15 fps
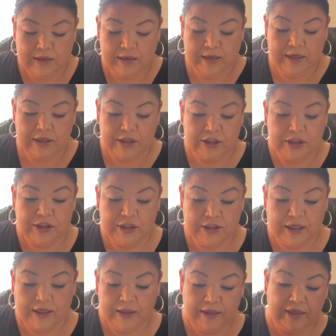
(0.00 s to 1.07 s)
And
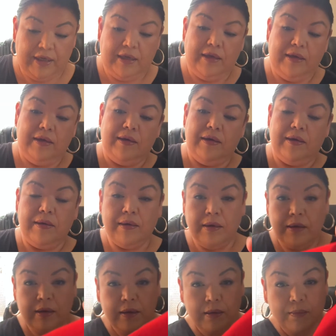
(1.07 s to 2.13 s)
gently
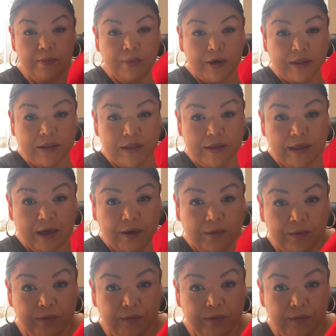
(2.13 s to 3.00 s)
press it down.